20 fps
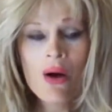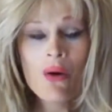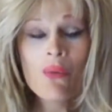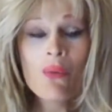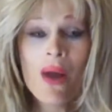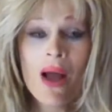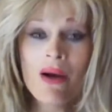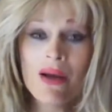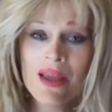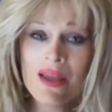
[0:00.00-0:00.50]

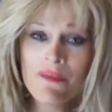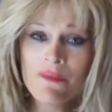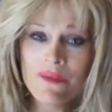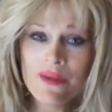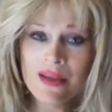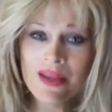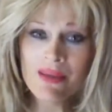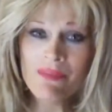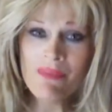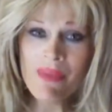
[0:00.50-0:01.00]
Well, if
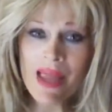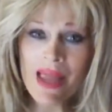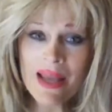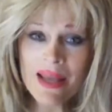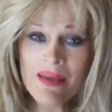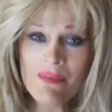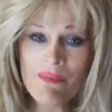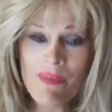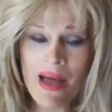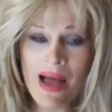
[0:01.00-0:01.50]
you can
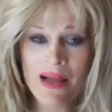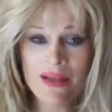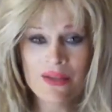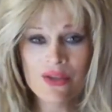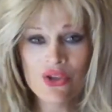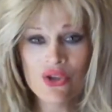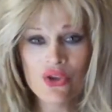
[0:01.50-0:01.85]
make it back to